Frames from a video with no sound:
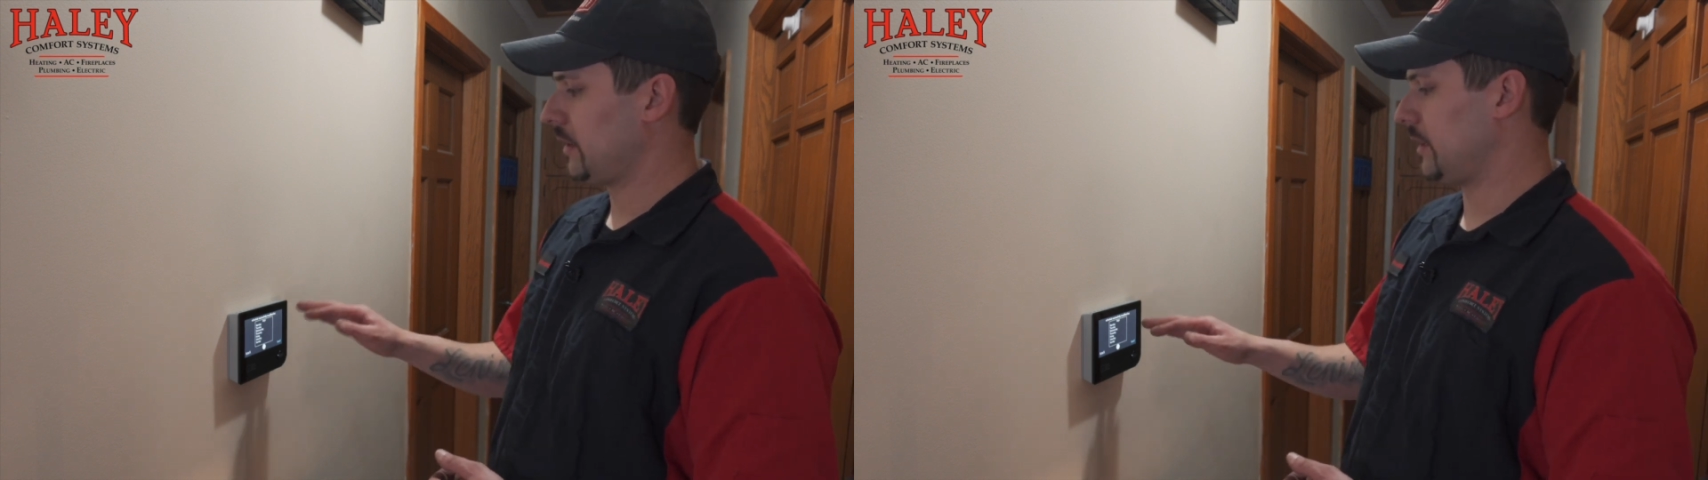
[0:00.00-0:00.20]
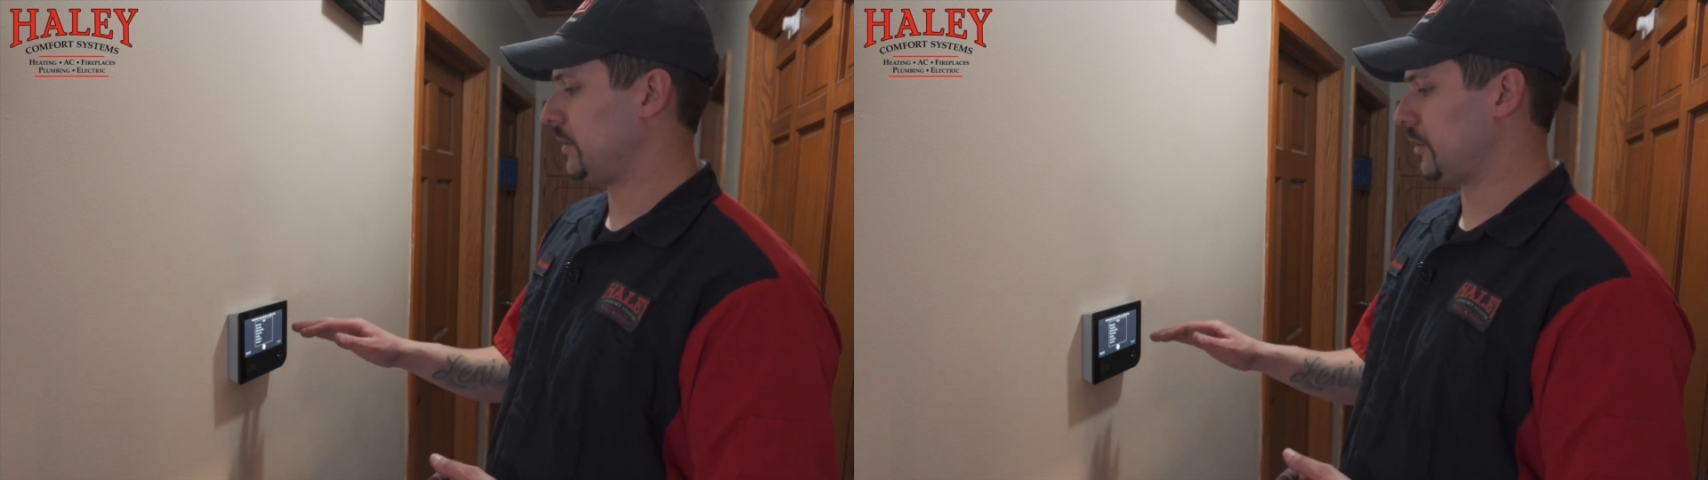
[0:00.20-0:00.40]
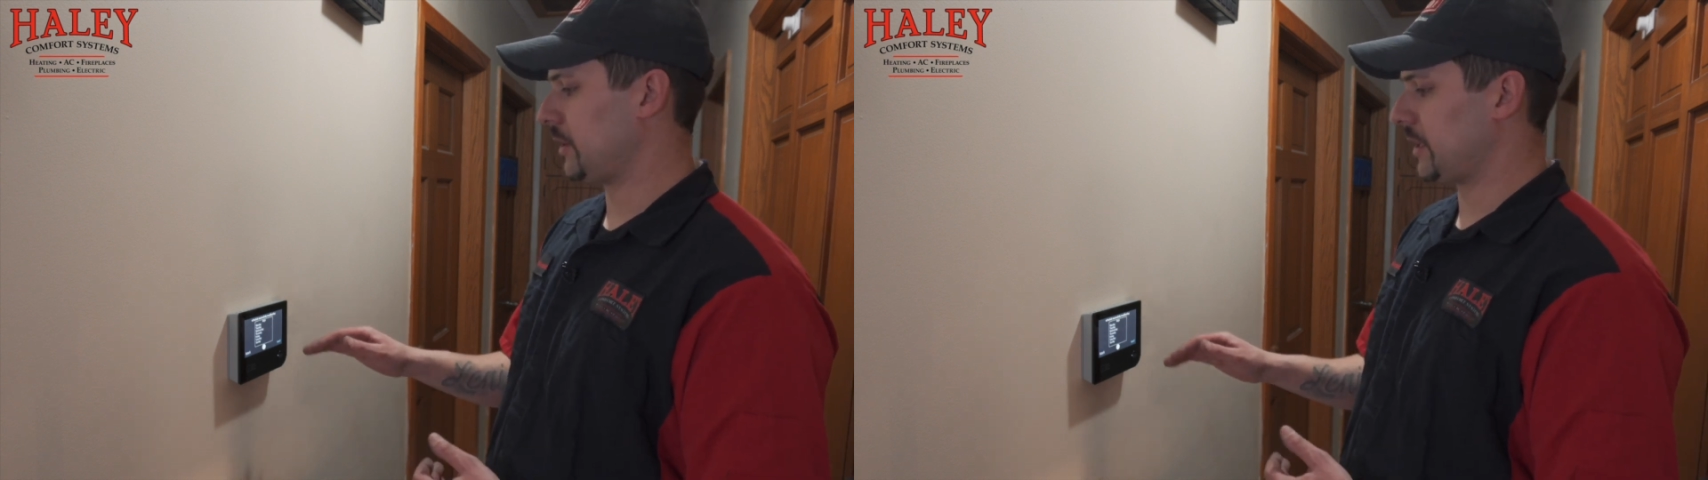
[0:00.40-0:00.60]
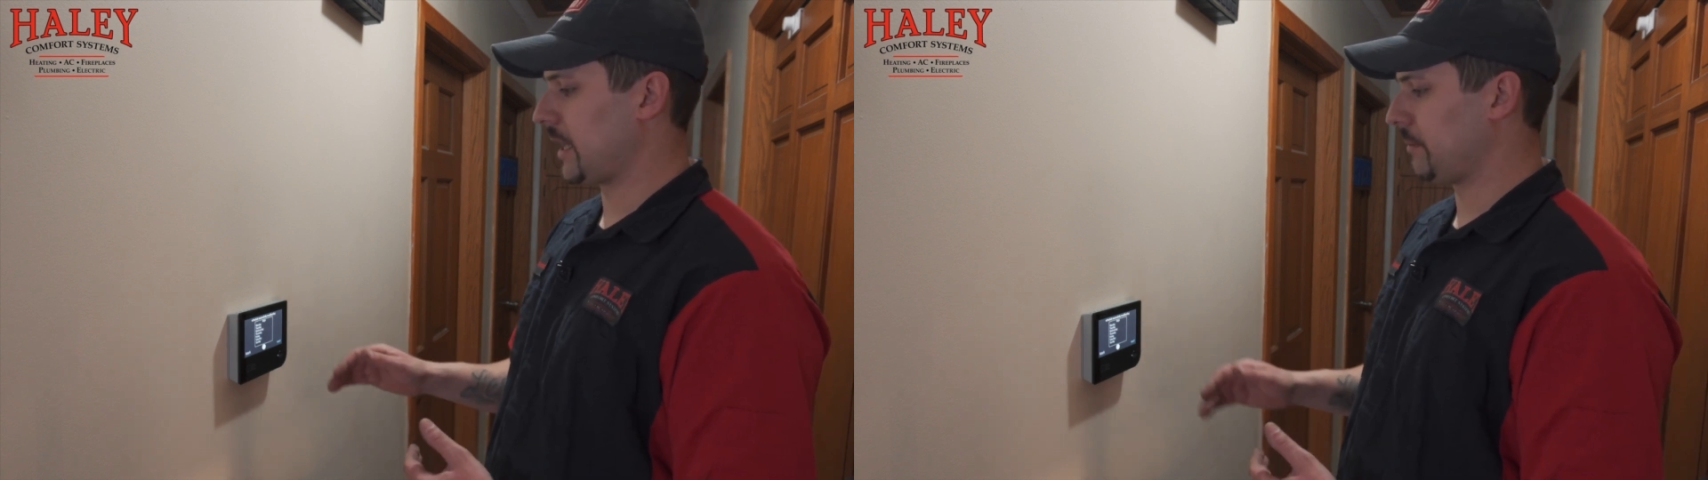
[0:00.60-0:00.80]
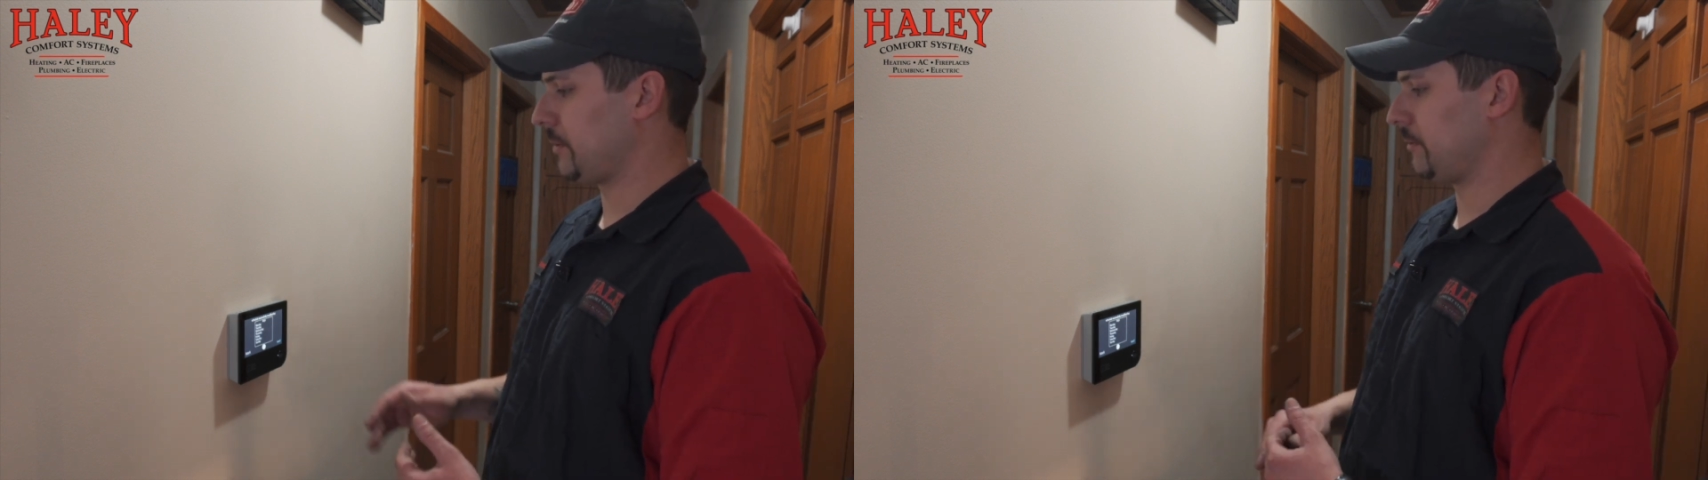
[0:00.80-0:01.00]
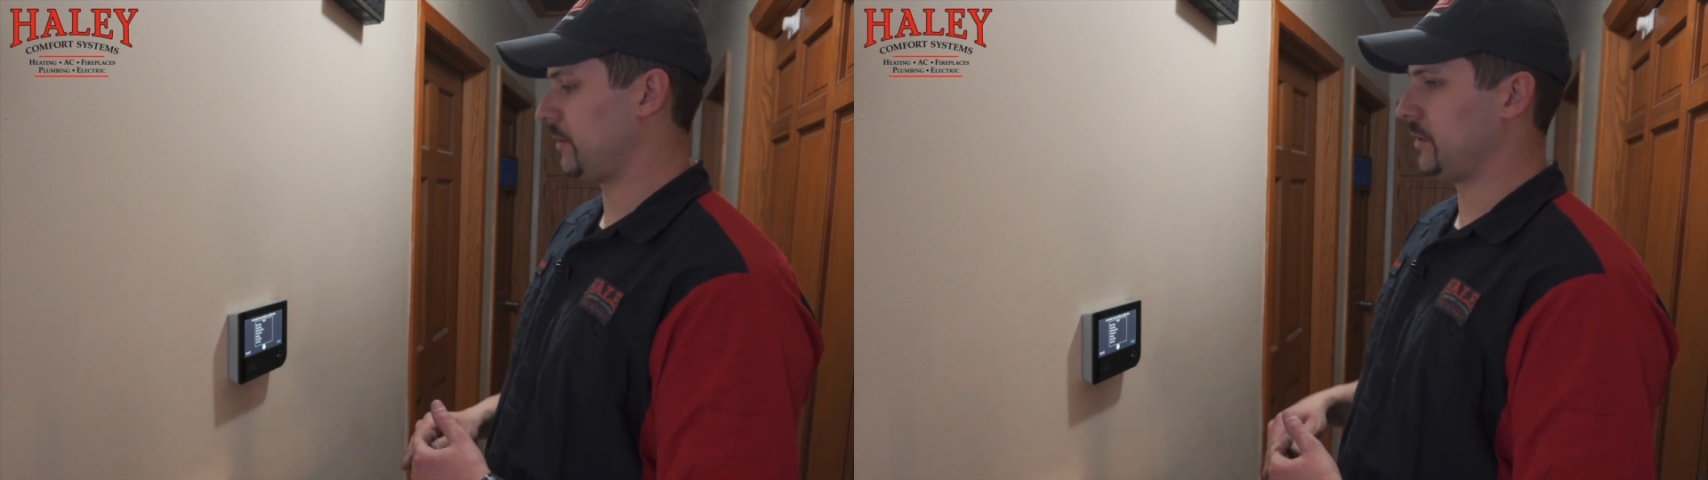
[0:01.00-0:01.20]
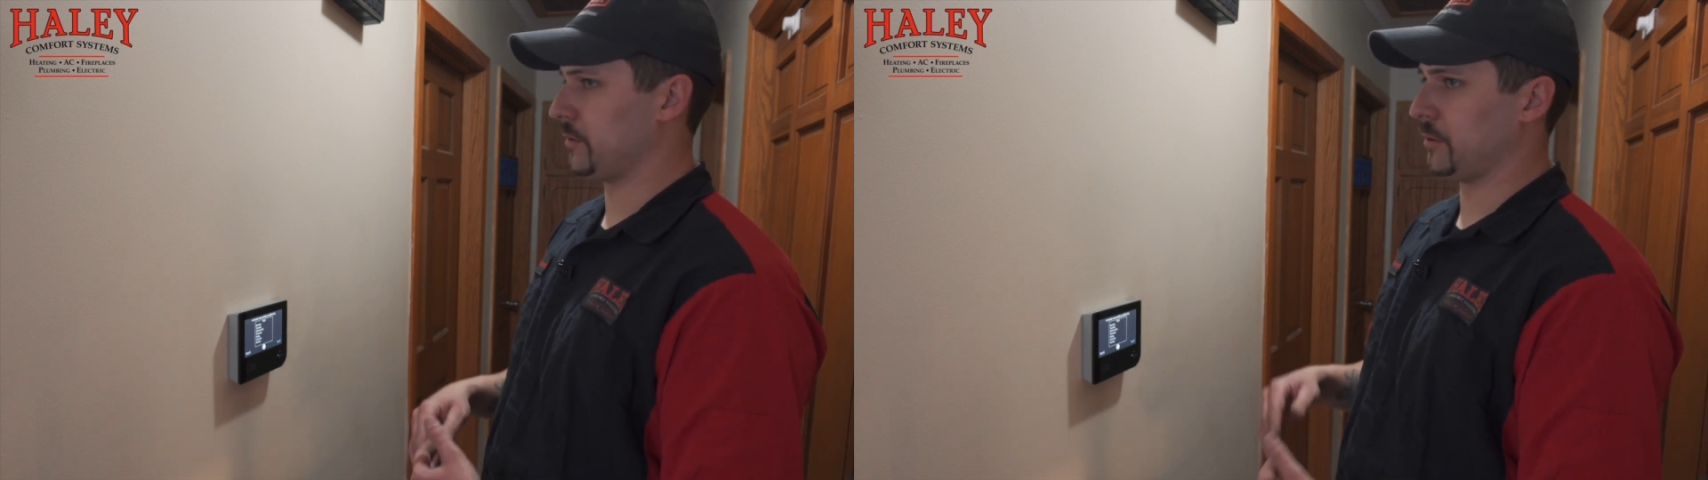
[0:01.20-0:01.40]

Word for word: These are adaptive. These